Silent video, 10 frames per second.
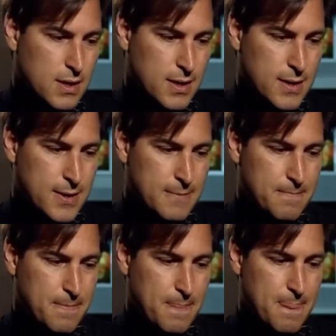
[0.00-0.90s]
Uh,
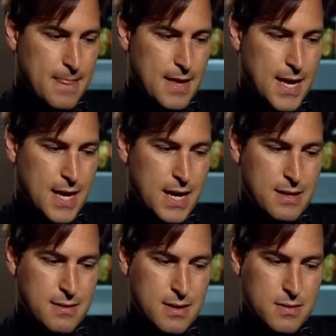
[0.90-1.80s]
and
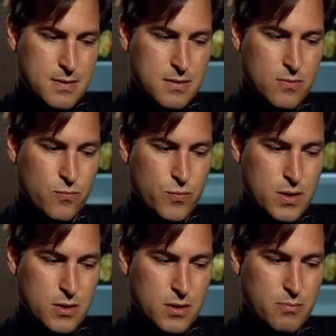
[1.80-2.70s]
I think that the
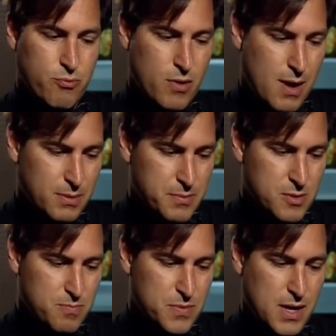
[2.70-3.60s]
real problem
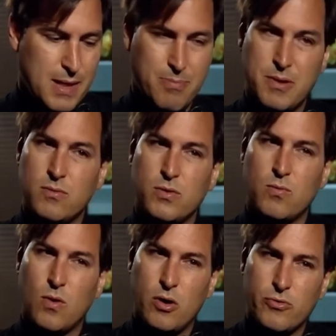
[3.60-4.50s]
has not been
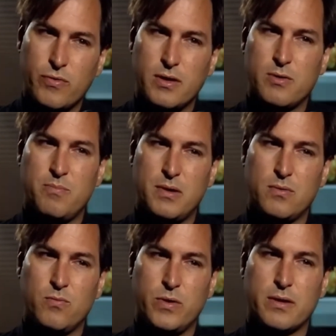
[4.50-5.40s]
with Wall Street, it's
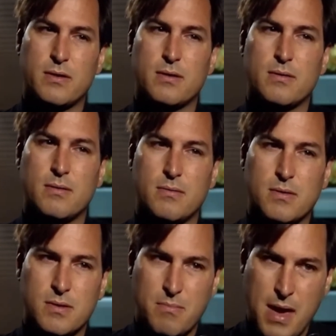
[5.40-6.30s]
been with
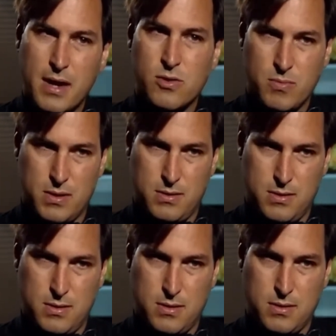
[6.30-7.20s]
the management
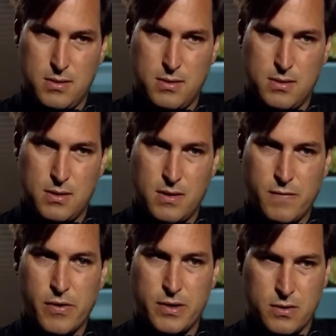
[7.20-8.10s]

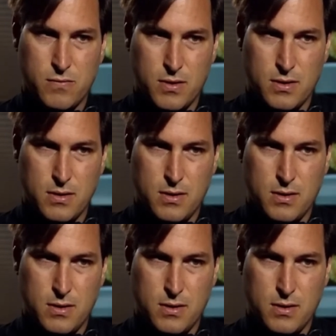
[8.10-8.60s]
of our industry.